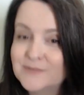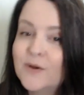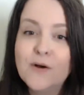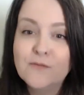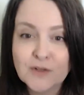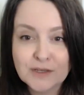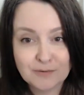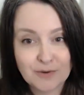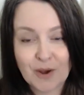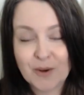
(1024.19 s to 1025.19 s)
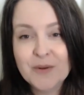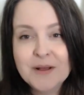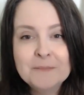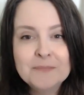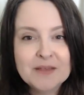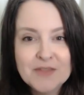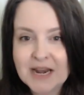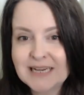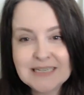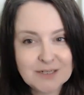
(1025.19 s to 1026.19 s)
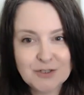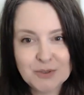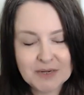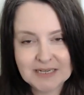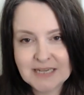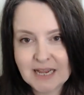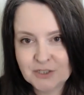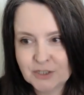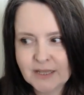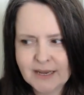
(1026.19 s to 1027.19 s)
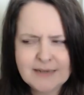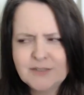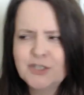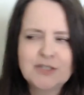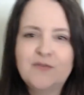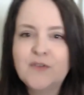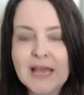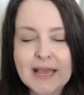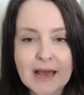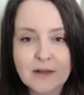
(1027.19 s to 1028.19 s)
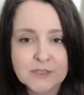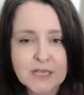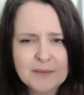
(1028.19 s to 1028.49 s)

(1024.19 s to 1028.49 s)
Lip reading: So, hopefully, you know that I didn't do it intentionally and I didn't just flake out and say,